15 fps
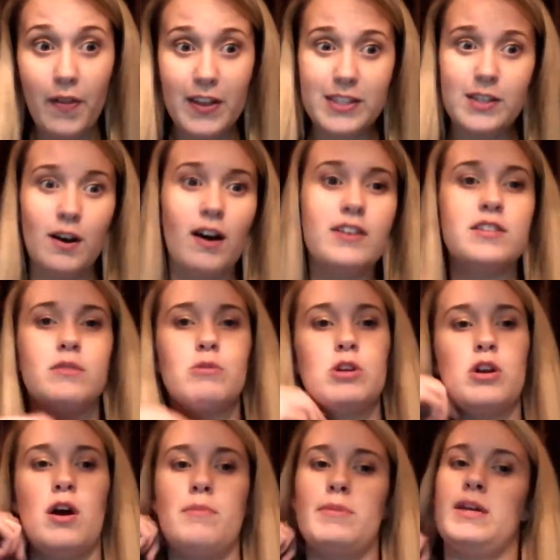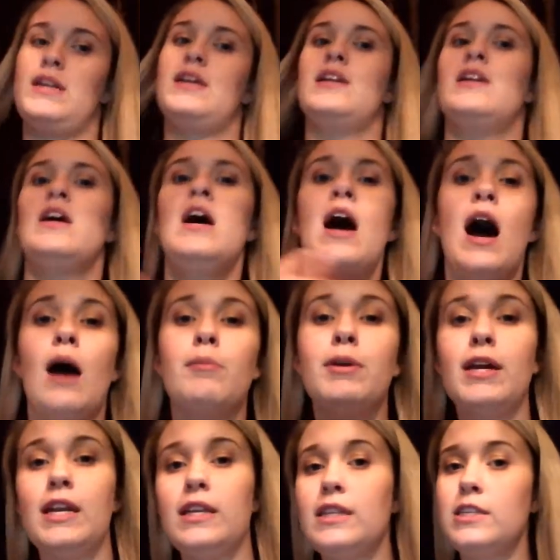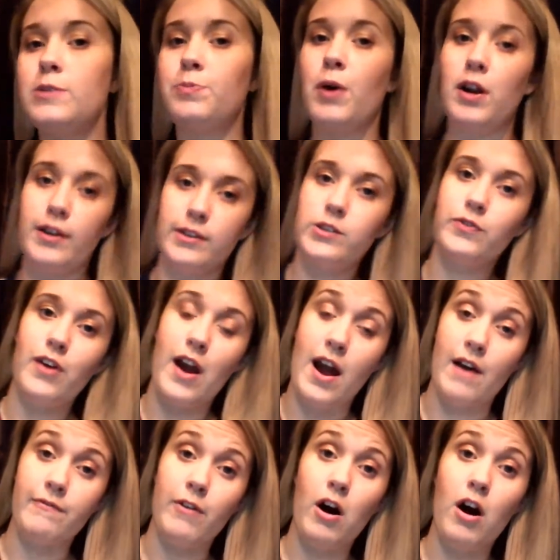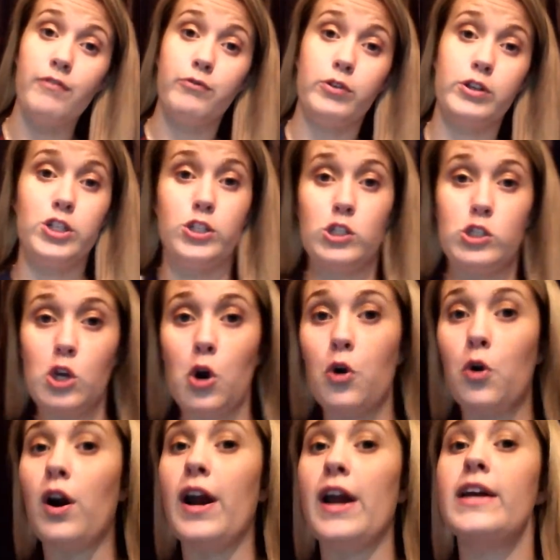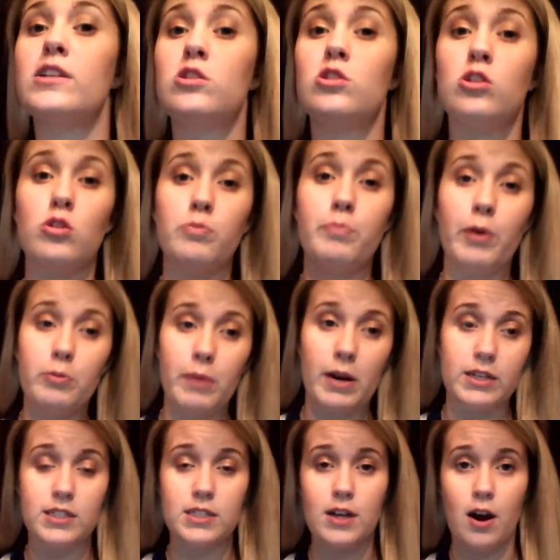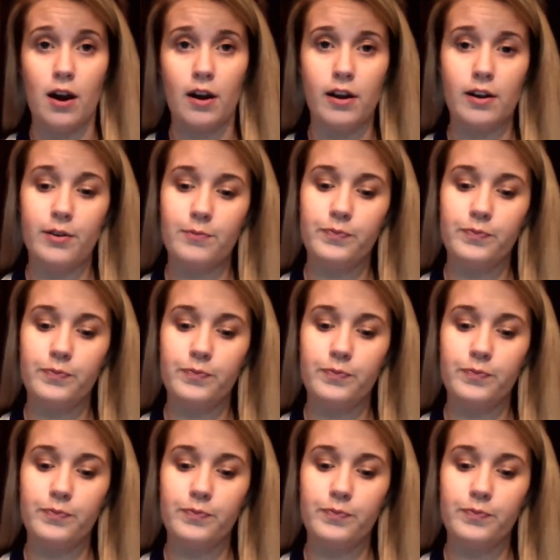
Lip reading: that's awesome, you know, I'm getting these products for half off, which is so great to build my stock.